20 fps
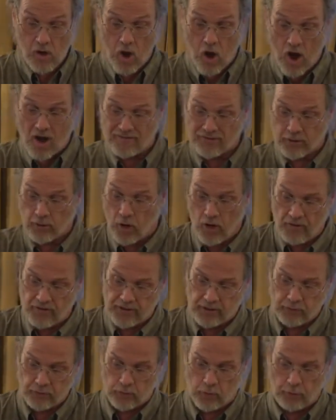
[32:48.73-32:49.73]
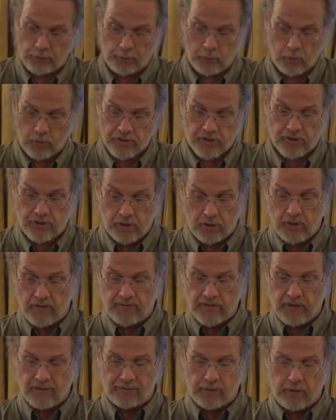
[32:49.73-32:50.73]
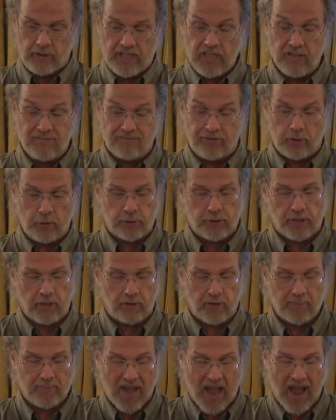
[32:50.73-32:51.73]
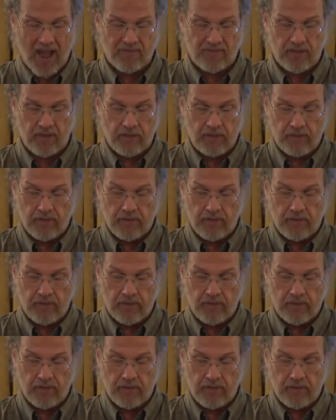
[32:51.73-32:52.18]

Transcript: offer all these souls who are still on the involutionary path